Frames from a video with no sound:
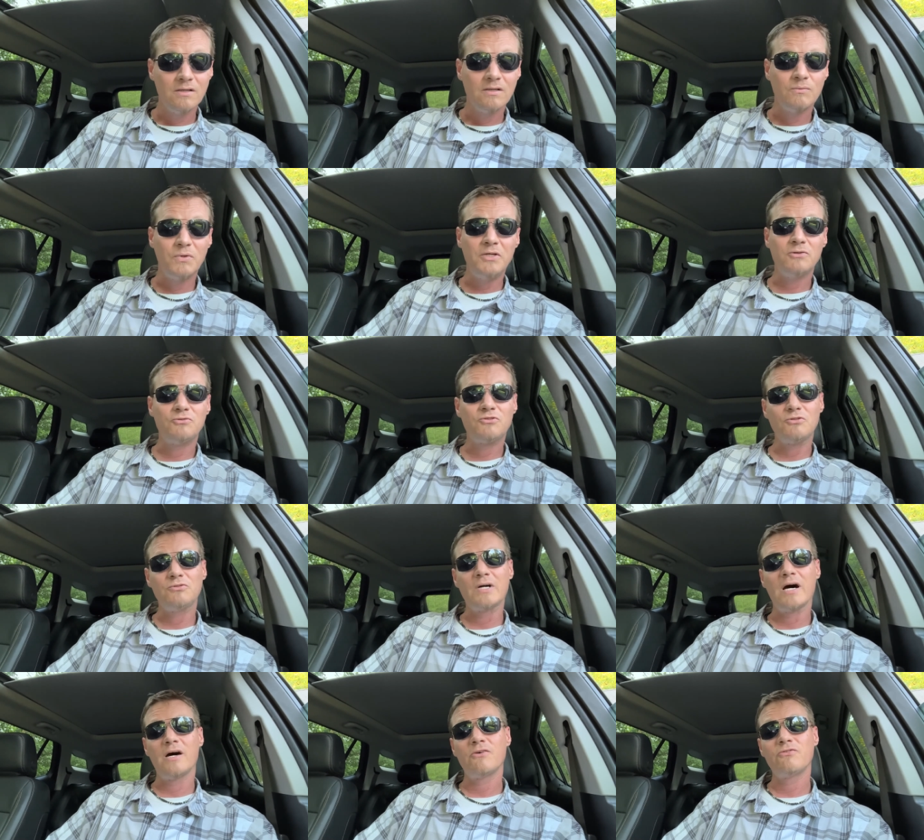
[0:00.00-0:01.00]
We do too,
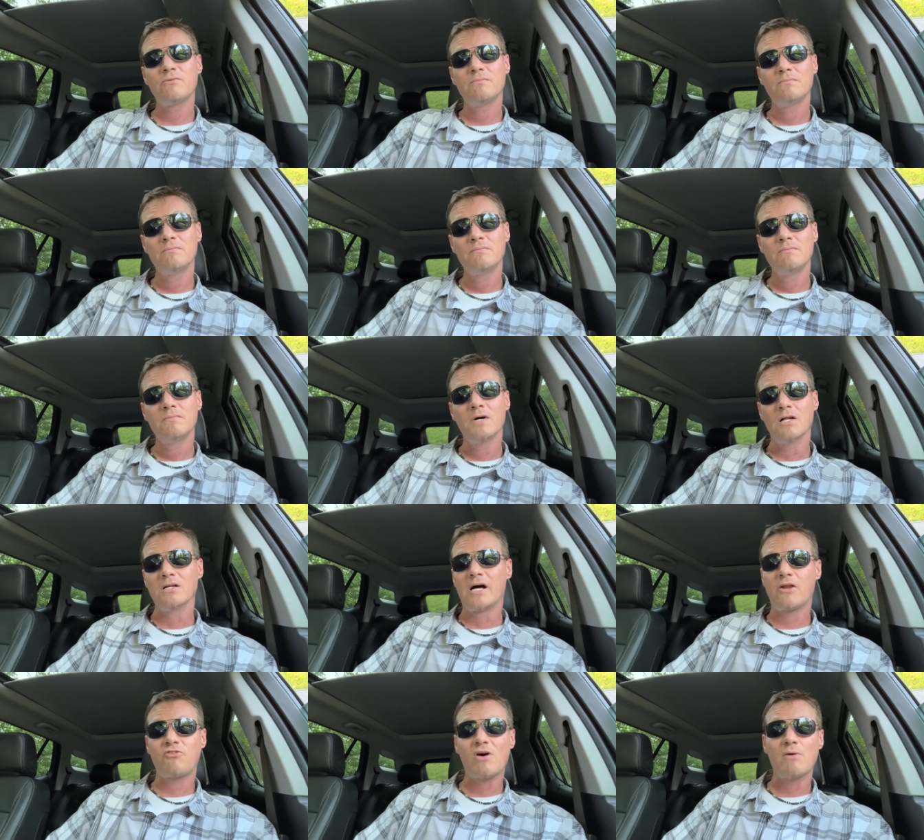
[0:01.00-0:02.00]
guys. A
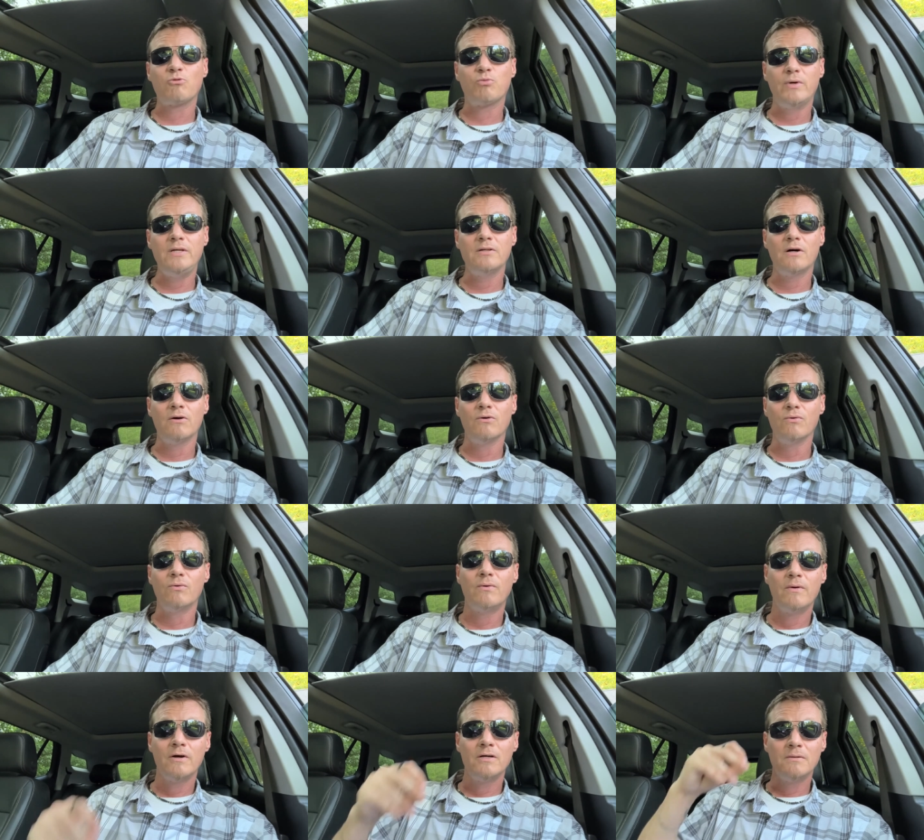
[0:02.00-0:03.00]
lot of times we know,
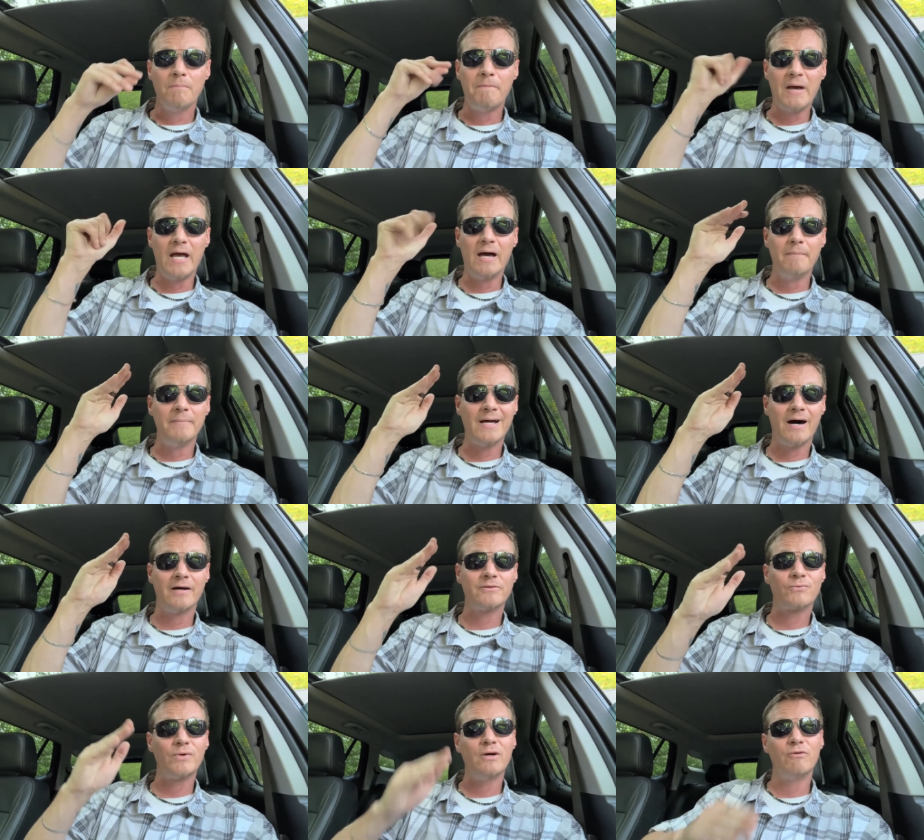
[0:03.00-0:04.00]
bam,
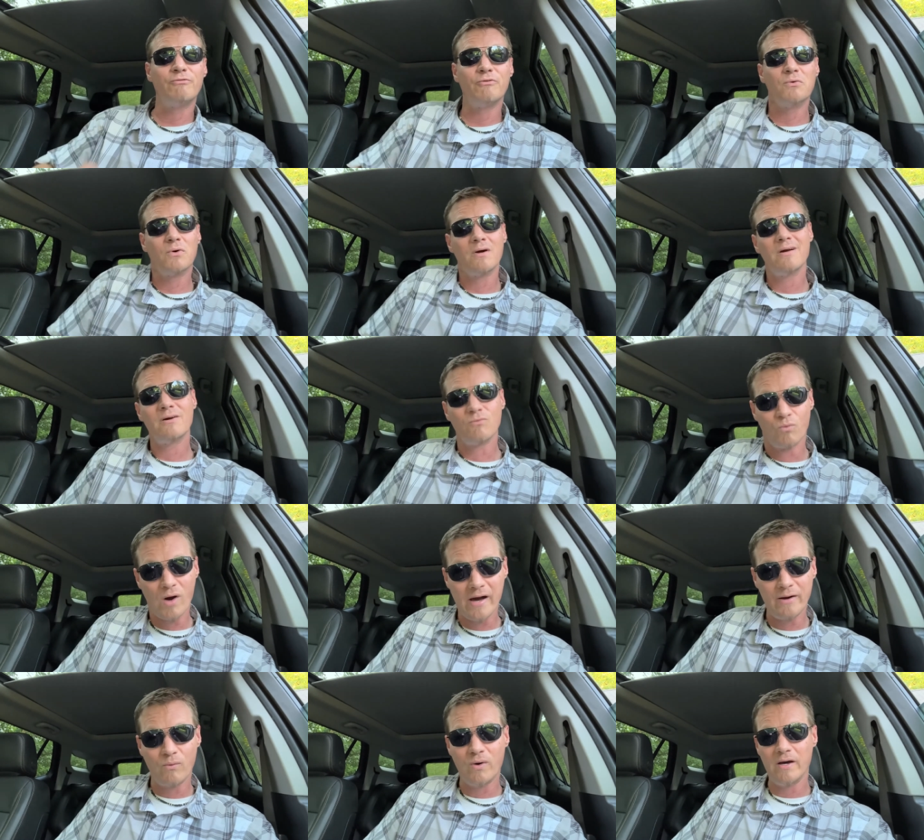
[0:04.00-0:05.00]
non-304,
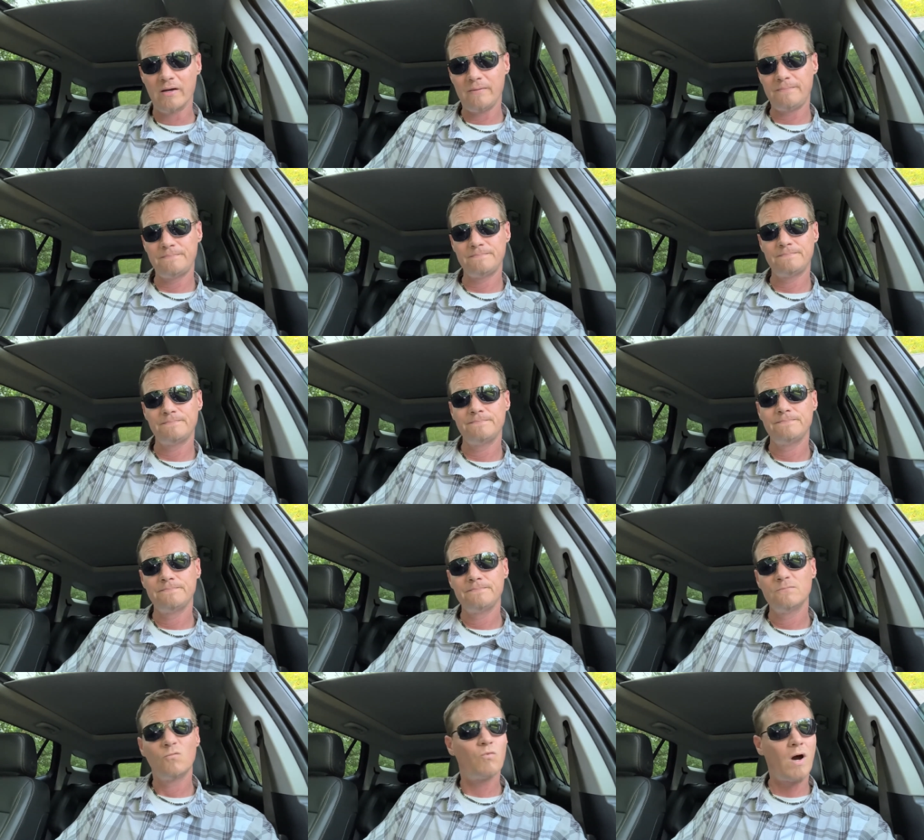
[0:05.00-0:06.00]
right away.
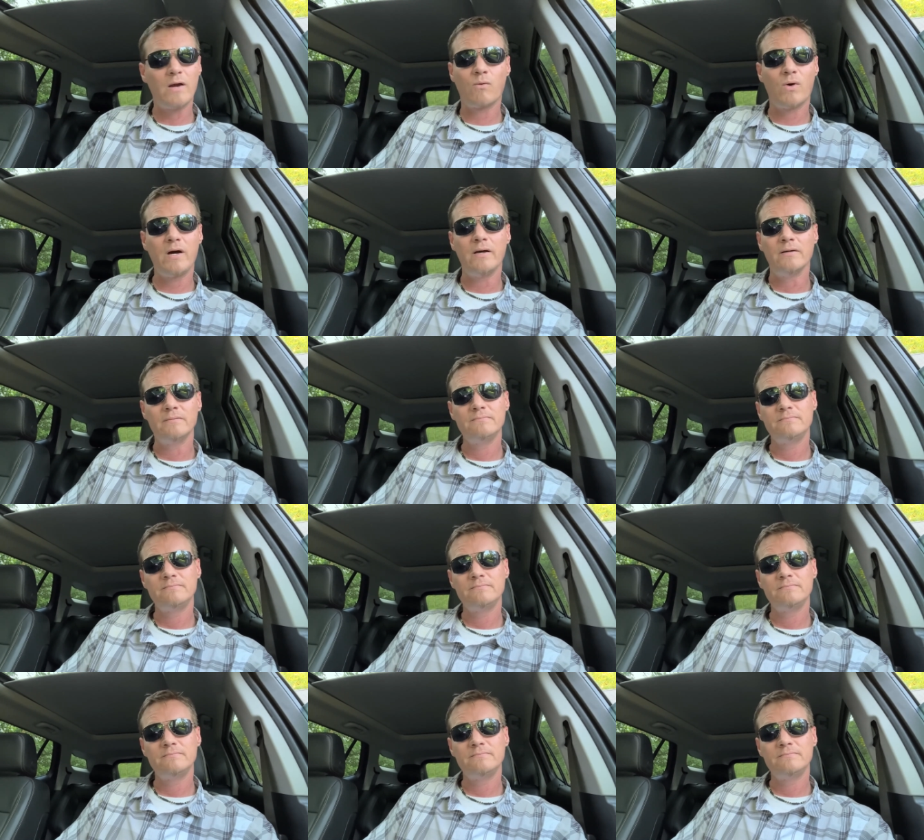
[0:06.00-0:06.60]
Right away.